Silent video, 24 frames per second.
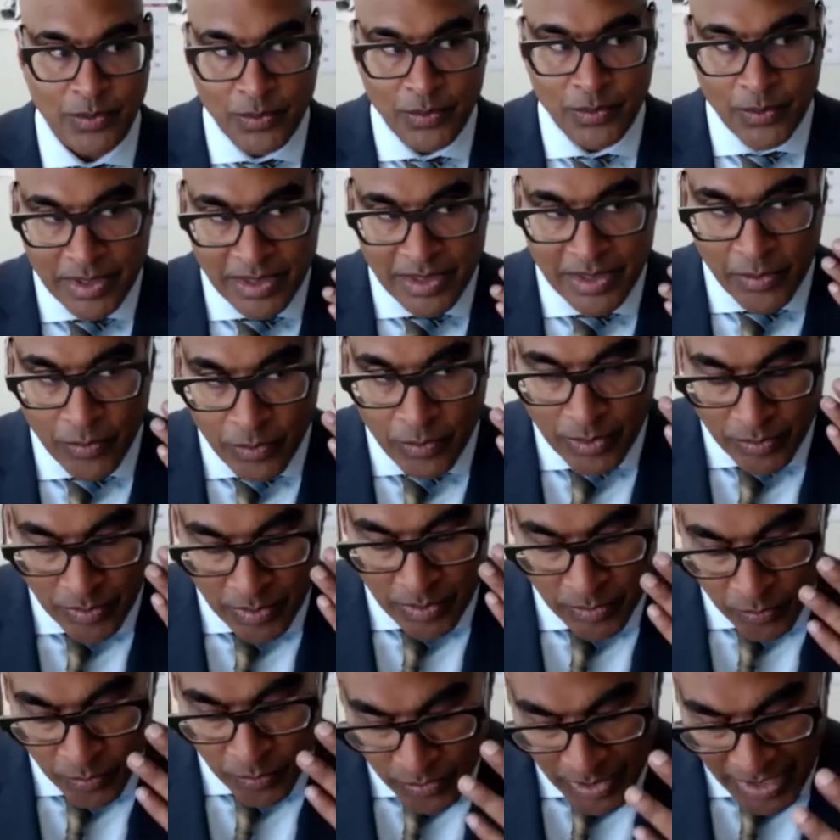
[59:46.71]
when
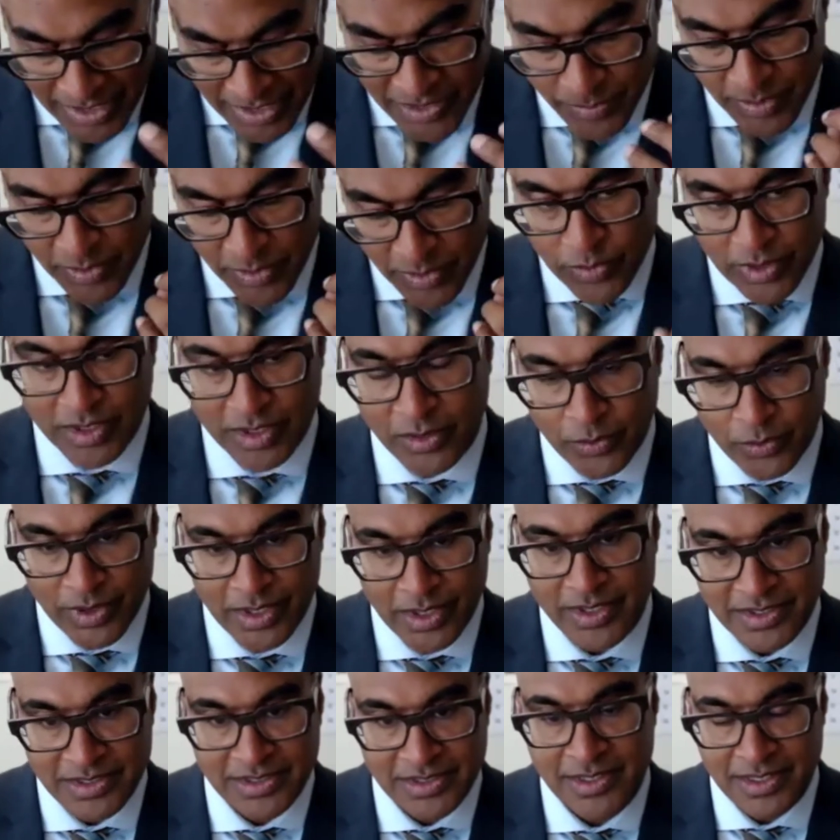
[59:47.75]
we actually bring real
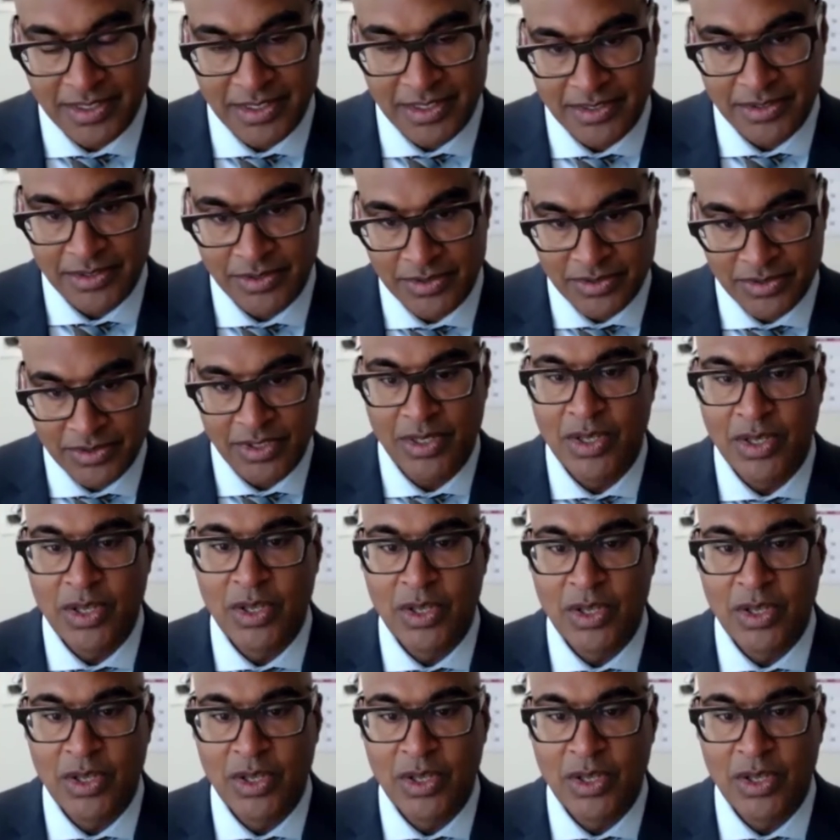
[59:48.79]
awareness to the issues,